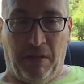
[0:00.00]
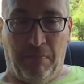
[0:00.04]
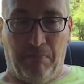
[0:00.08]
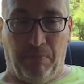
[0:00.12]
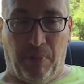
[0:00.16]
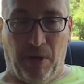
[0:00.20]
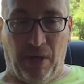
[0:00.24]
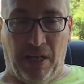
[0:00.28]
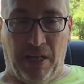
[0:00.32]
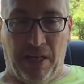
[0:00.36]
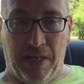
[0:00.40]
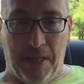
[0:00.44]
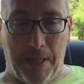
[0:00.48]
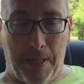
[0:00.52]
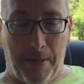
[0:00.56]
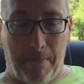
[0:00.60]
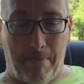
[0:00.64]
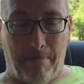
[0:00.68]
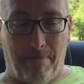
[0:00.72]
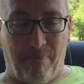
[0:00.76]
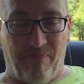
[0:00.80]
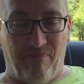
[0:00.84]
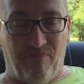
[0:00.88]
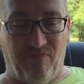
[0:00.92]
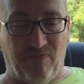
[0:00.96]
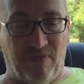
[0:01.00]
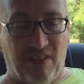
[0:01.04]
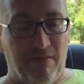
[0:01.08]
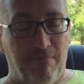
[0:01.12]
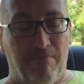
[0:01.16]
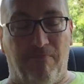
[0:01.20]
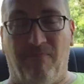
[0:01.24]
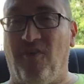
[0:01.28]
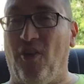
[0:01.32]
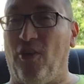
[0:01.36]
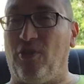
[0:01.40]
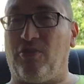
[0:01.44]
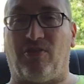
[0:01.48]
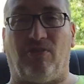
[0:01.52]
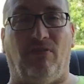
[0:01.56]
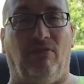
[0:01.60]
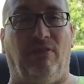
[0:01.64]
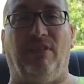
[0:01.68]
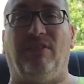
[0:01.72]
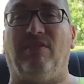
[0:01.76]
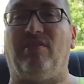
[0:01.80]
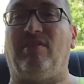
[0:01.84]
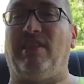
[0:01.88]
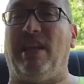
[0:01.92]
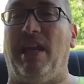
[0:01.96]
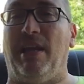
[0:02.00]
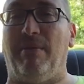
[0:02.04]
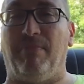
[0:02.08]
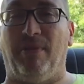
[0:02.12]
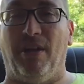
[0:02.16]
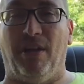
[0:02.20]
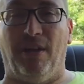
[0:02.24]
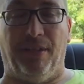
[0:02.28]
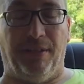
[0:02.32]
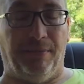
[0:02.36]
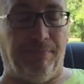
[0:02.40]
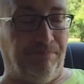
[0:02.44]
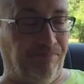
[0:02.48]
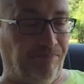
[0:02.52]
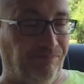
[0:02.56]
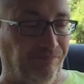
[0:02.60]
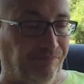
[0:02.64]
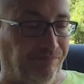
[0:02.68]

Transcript: but virtually the same gun.